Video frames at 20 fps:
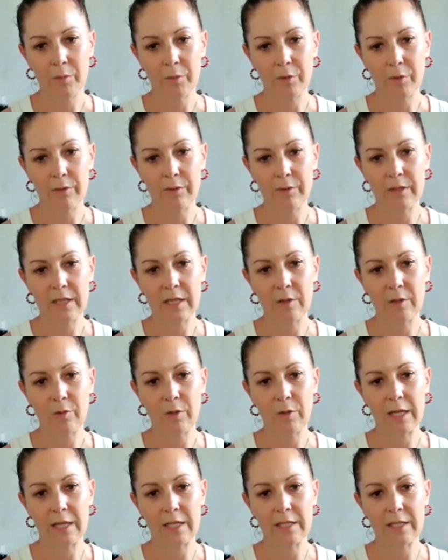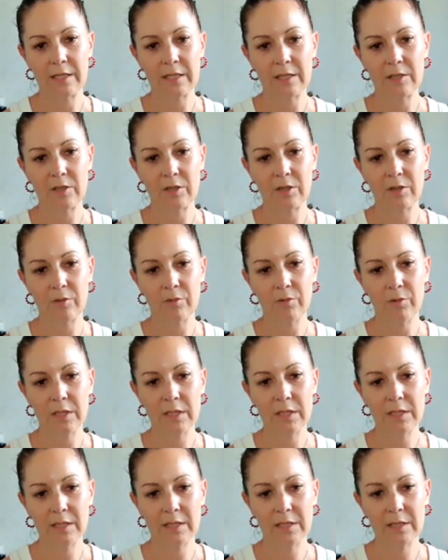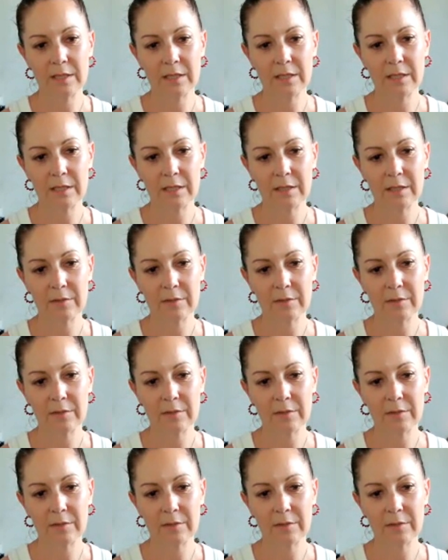And moving the awareness into the wrists,